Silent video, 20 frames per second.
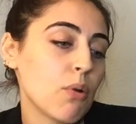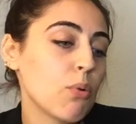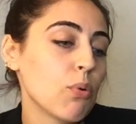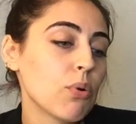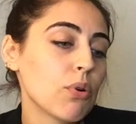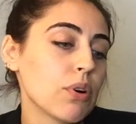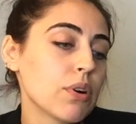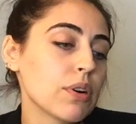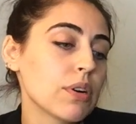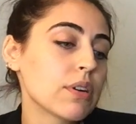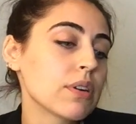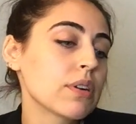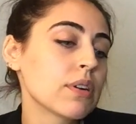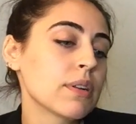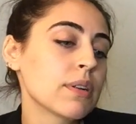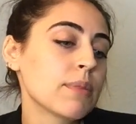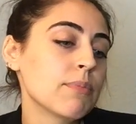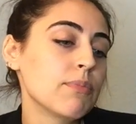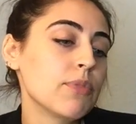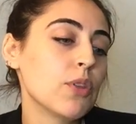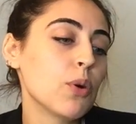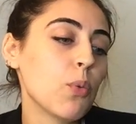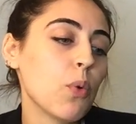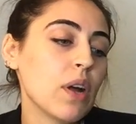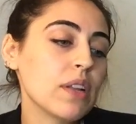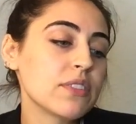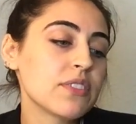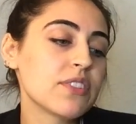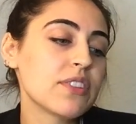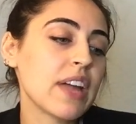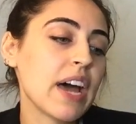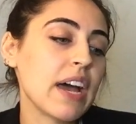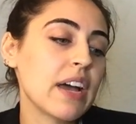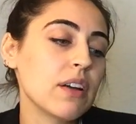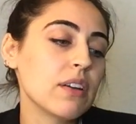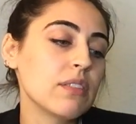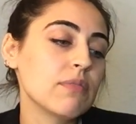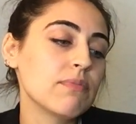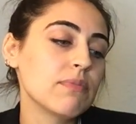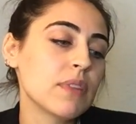or the ones
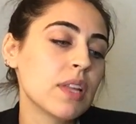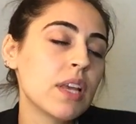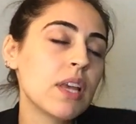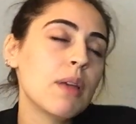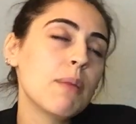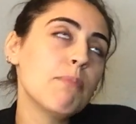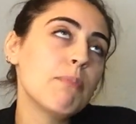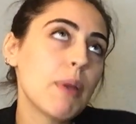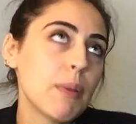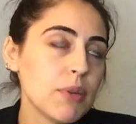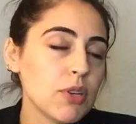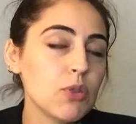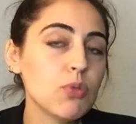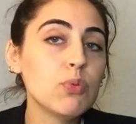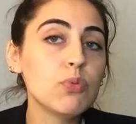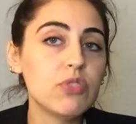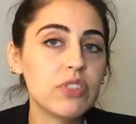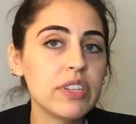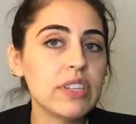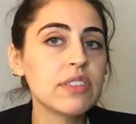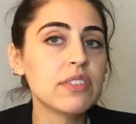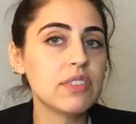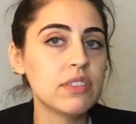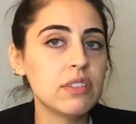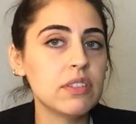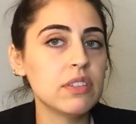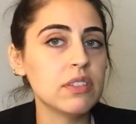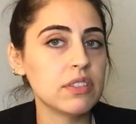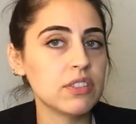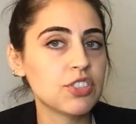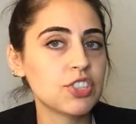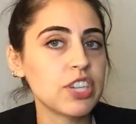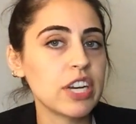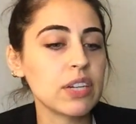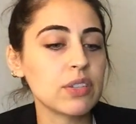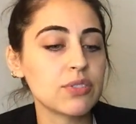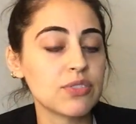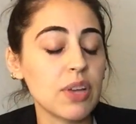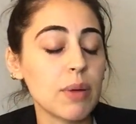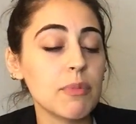that maybe you did
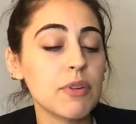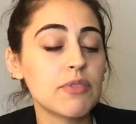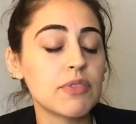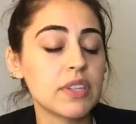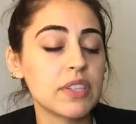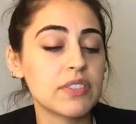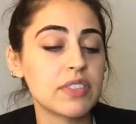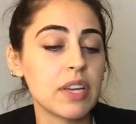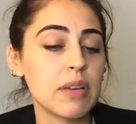share some of the